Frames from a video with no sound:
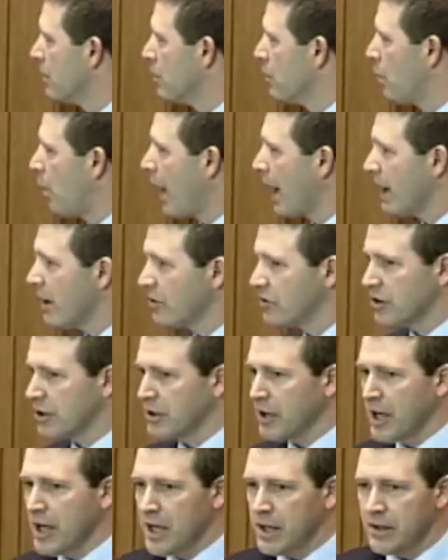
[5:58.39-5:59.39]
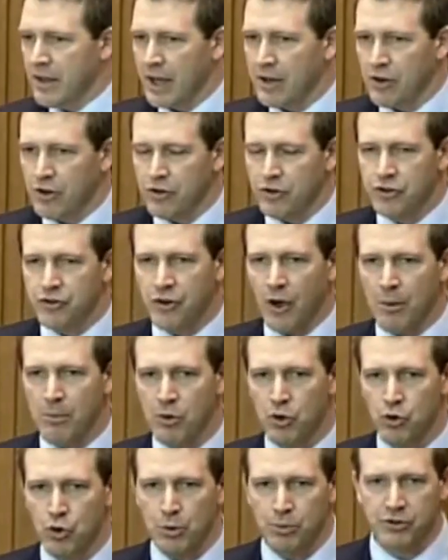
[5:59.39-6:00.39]
Why is it that
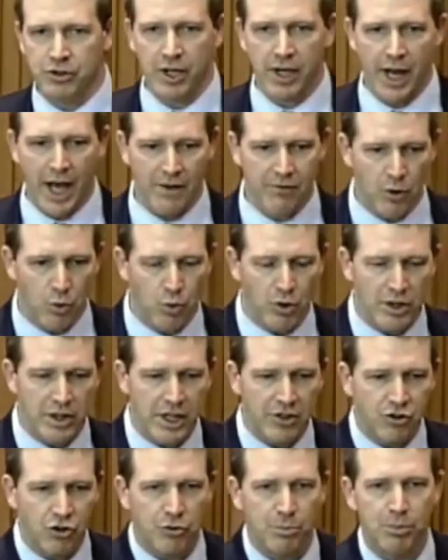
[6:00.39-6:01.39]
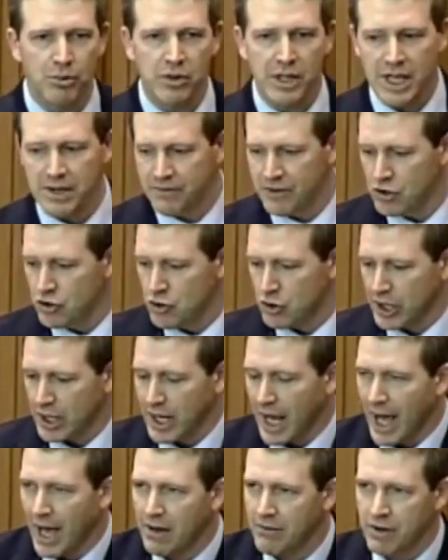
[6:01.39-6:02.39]
some groups can have a religious belief and you
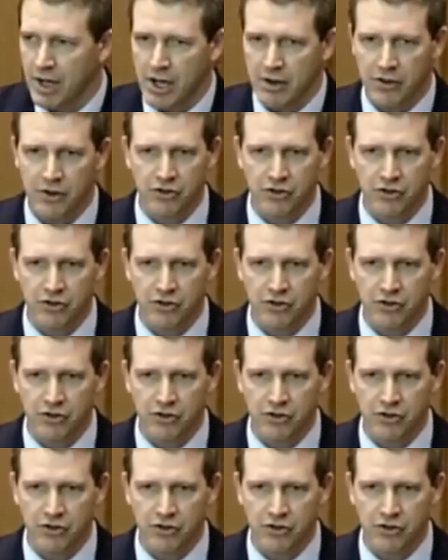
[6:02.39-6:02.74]
can have the